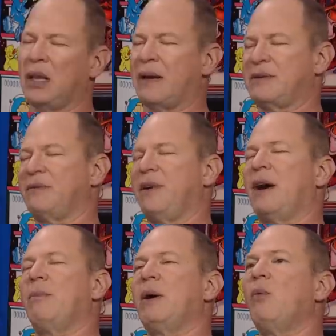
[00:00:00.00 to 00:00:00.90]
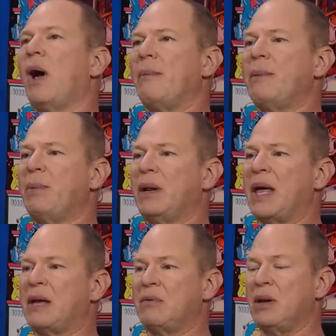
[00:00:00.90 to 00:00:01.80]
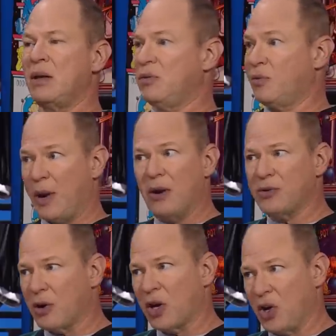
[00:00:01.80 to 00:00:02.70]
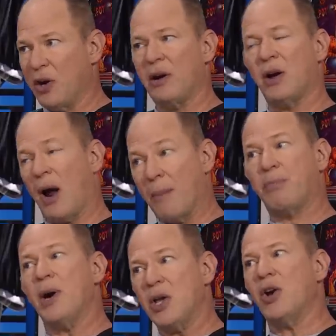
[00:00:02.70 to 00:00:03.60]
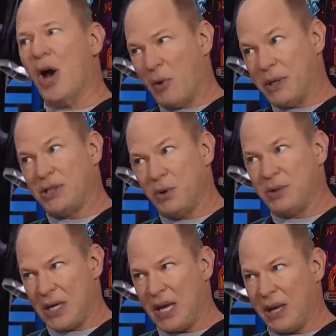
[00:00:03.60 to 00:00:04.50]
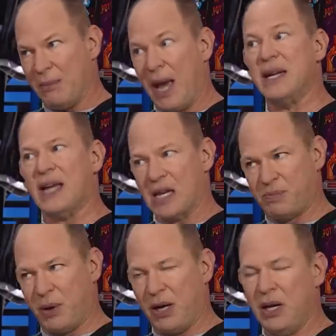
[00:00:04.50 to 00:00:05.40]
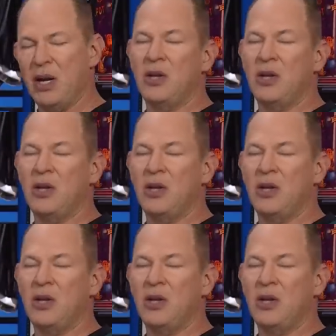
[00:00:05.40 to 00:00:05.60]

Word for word: life's unfair. But but, but like Raiders are a good a pretty good 0 2 team yep. and desperate.